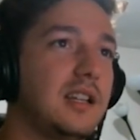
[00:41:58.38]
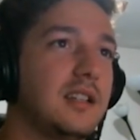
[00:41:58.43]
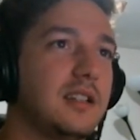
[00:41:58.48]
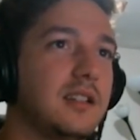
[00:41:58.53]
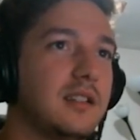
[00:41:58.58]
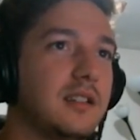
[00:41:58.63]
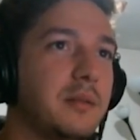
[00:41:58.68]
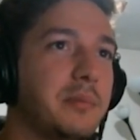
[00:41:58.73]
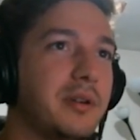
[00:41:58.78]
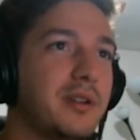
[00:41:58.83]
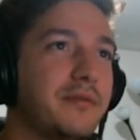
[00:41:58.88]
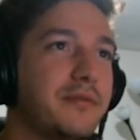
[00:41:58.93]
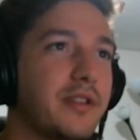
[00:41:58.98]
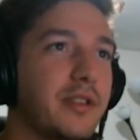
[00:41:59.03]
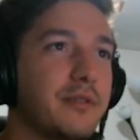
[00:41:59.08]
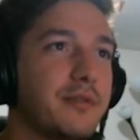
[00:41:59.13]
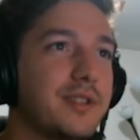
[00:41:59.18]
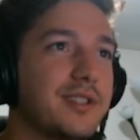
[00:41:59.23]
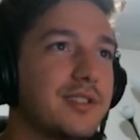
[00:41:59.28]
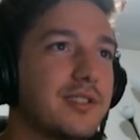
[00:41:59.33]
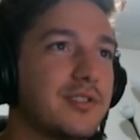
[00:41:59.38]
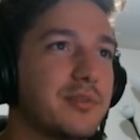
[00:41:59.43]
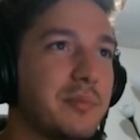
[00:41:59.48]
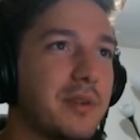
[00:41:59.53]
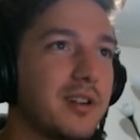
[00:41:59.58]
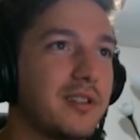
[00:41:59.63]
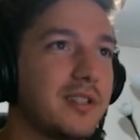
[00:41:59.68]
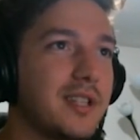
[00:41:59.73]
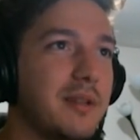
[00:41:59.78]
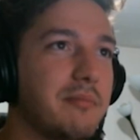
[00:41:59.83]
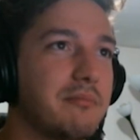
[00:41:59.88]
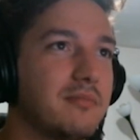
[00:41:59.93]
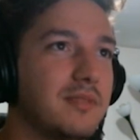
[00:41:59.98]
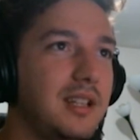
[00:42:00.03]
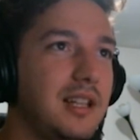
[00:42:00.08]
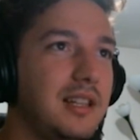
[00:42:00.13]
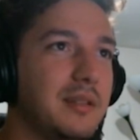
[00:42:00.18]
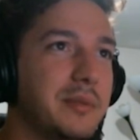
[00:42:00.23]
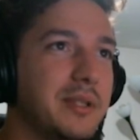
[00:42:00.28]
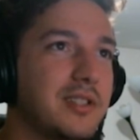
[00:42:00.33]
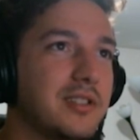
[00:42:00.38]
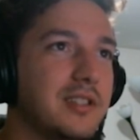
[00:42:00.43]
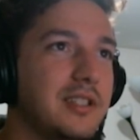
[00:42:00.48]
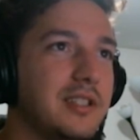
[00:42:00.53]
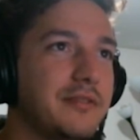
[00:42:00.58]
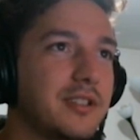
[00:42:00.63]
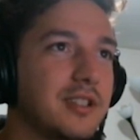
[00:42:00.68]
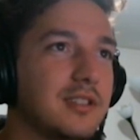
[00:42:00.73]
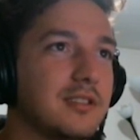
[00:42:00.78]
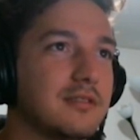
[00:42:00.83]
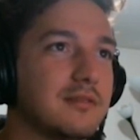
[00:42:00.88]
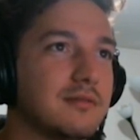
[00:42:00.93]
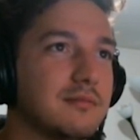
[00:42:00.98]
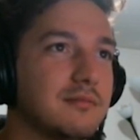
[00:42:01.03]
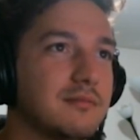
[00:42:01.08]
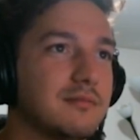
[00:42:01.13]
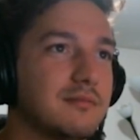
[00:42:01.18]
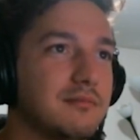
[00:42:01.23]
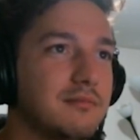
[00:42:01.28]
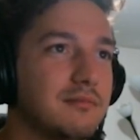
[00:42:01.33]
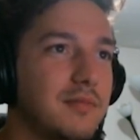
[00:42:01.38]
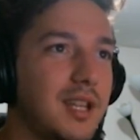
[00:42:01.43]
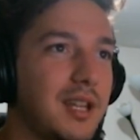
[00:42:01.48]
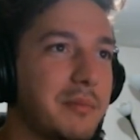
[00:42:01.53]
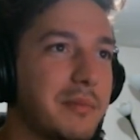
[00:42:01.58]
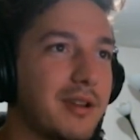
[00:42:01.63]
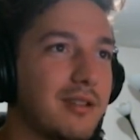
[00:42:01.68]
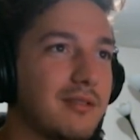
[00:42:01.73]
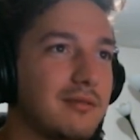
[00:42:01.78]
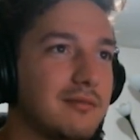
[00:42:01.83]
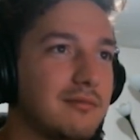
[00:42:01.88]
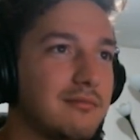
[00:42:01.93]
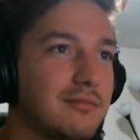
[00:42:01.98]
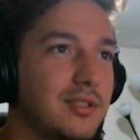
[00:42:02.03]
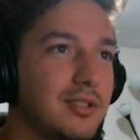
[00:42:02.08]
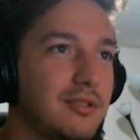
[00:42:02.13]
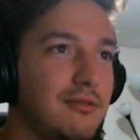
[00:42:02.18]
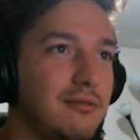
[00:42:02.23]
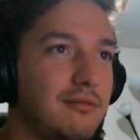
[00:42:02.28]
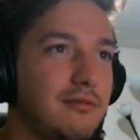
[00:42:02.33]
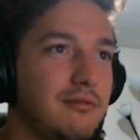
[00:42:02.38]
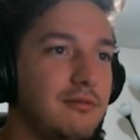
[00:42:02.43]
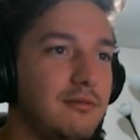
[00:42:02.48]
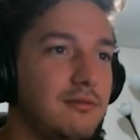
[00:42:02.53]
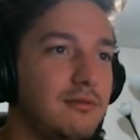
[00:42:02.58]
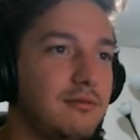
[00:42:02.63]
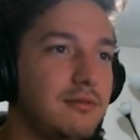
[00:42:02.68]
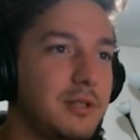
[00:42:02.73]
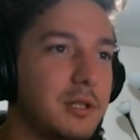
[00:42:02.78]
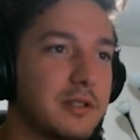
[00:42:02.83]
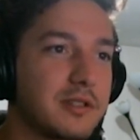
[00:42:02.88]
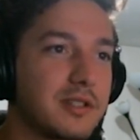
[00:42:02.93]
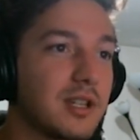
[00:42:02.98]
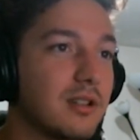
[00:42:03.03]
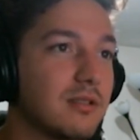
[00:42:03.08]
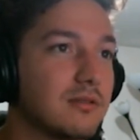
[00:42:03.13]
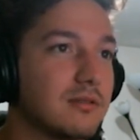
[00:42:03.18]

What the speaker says: Upon further research, Marco, Mental Evil came out 2 years ago.